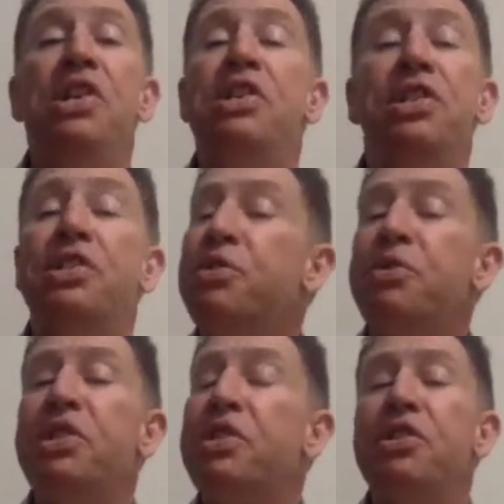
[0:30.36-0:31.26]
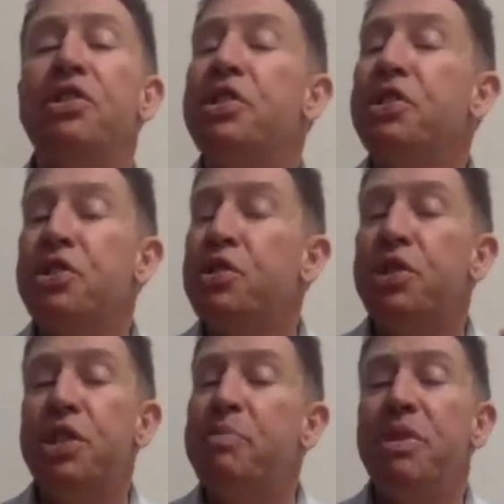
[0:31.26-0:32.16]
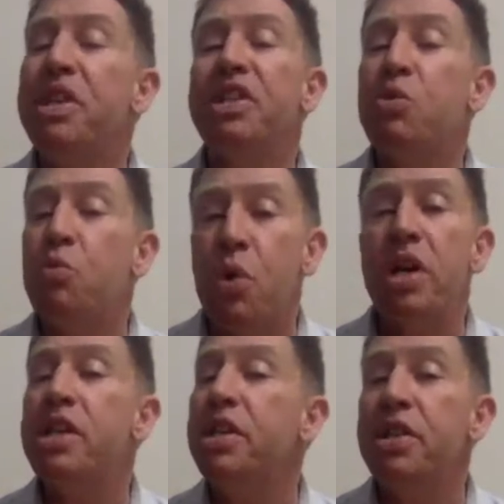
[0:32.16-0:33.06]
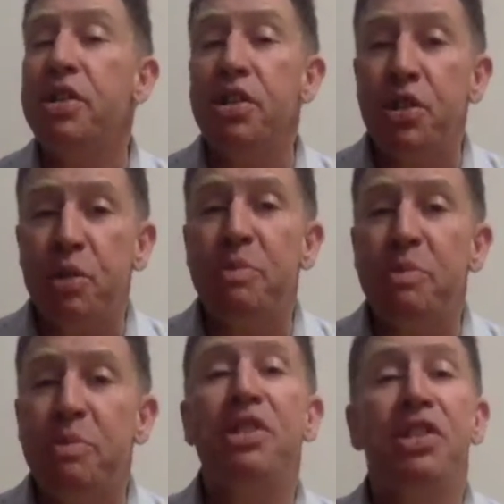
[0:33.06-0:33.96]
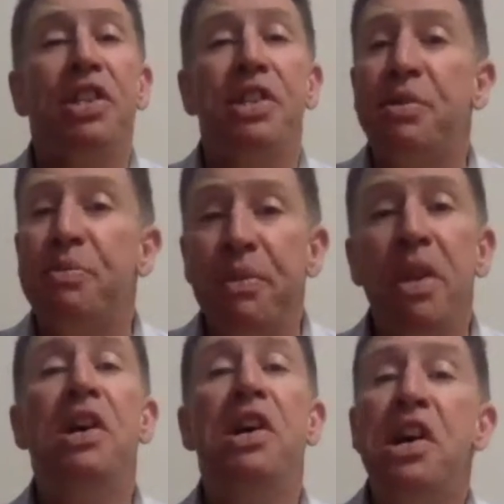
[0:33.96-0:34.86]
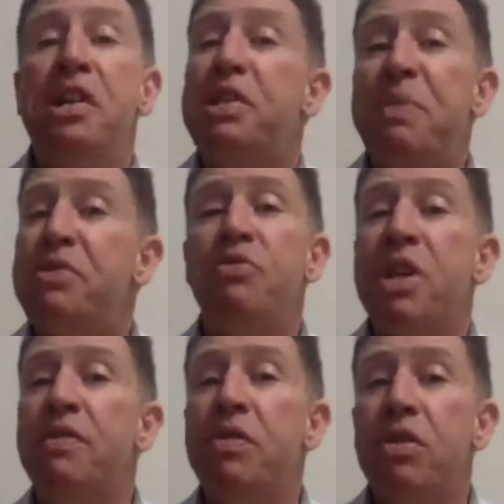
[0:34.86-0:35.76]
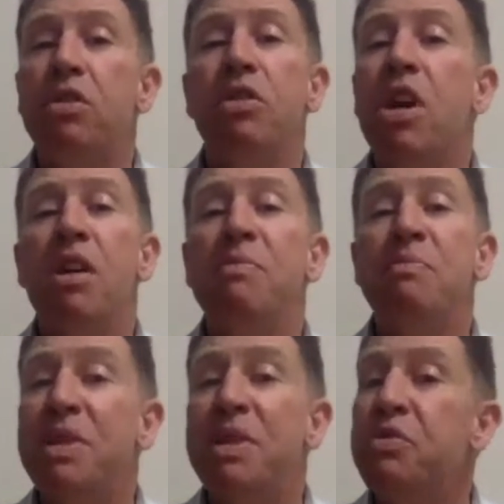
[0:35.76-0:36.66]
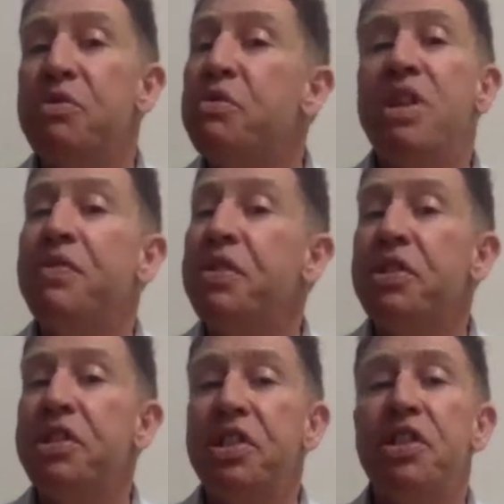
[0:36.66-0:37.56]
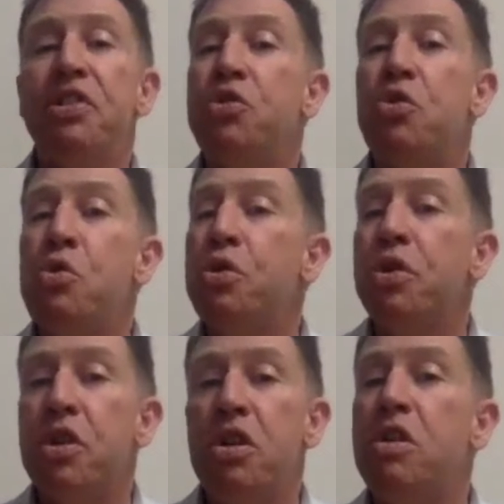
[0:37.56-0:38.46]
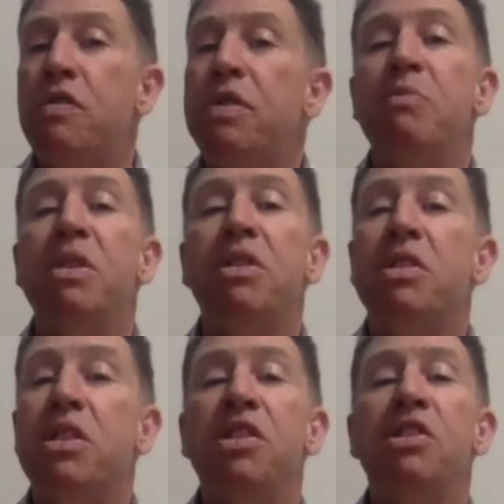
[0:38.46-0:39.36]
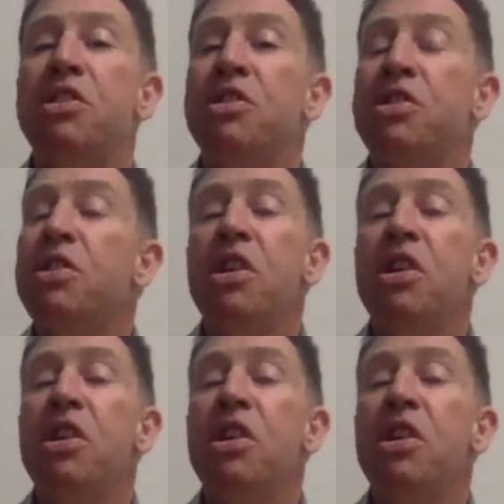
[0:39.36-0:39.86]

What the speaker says: digital technologies to simulate the way that humans think. It's been around for a long time, been around since the dawn of computer science.